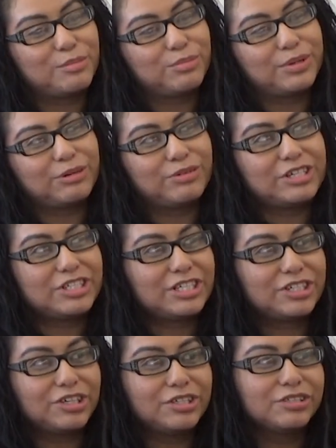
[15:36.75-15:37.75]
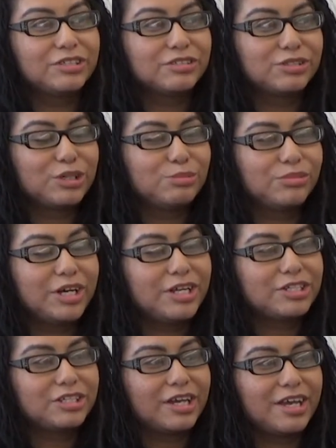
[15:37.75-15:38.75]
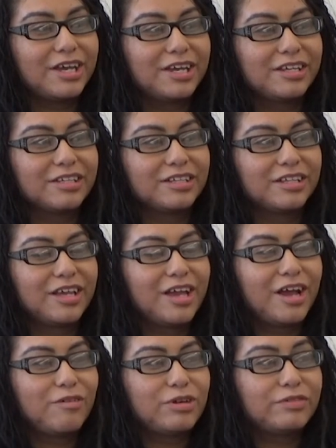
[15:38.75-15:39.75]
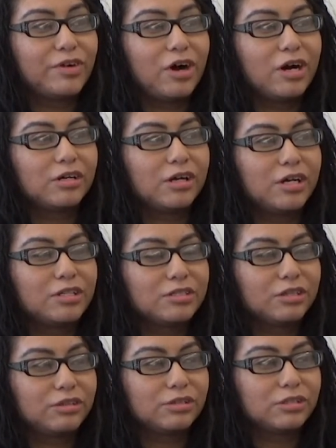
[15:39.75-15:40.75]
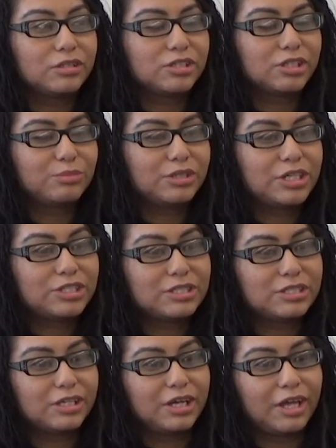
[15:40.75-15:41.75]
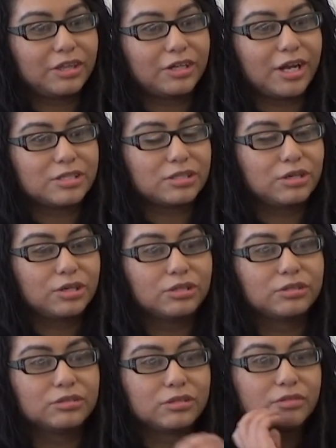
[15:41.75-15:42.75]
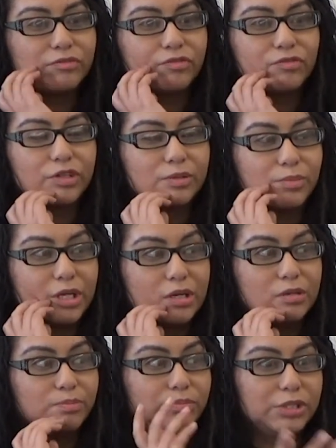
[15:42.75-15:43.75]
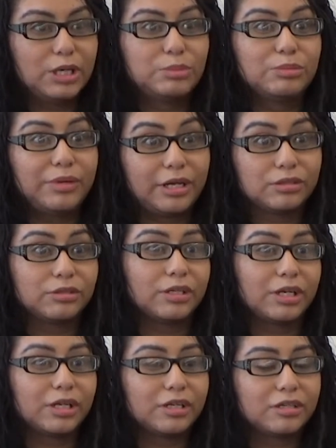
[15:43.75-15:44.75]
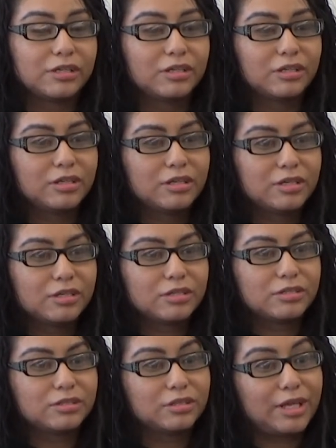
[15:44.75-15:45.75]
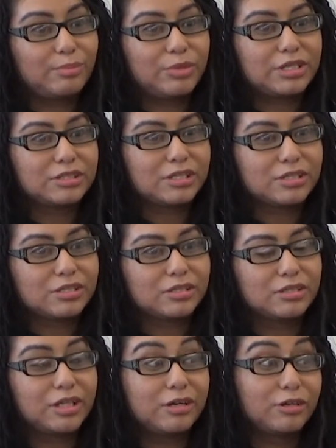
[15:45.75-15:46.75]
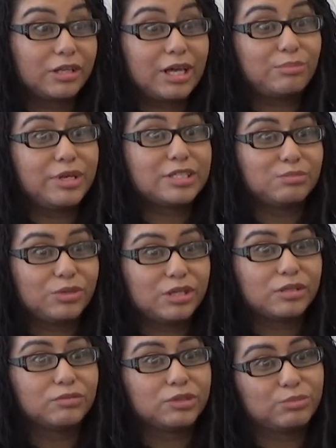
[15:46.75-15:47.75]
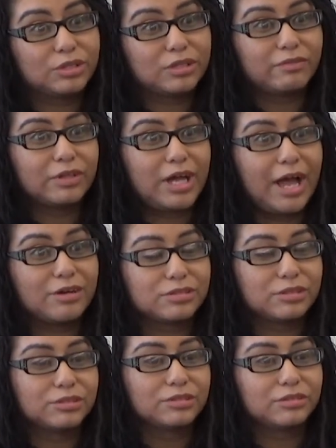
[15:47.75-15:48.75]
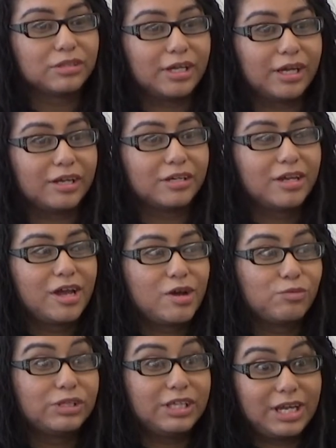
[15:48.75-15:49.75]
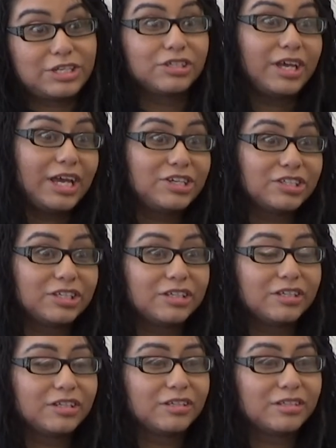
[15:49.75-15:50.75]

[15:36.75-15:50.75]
But we just struggled so much, and we've all gone through discrimination together as a whole for being double minority. So that makes us, that makes me the woman of the household that, with the education.